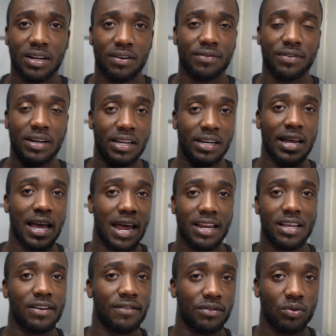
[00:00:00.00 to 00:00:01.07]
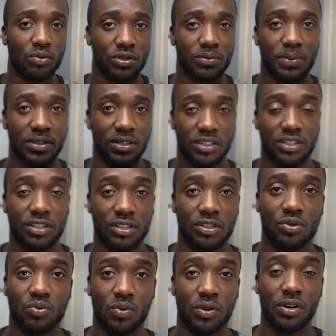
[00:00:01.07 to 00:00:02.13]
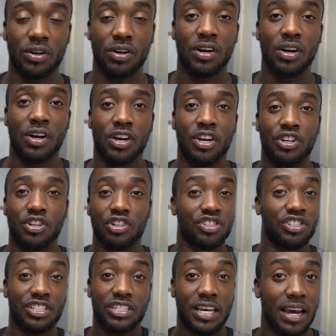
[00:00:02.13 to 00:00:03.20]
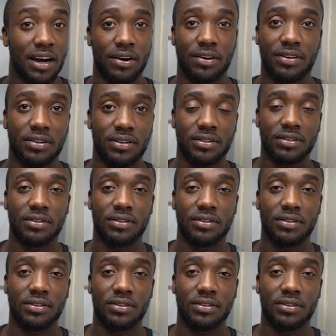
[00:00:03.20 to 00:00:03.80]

never in any of those positions where you're scared.